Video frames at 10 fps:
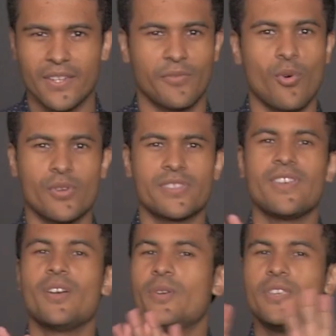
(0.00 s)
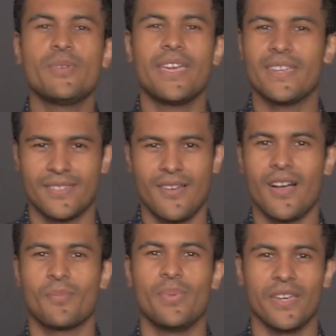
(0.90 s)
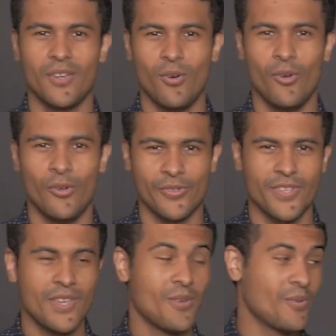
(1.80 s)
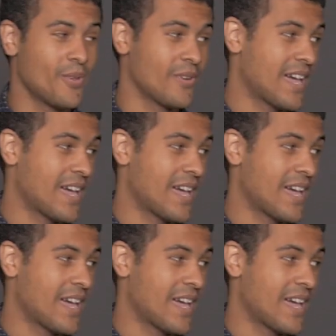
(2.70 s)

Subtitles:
And of course, you can't talk big goals without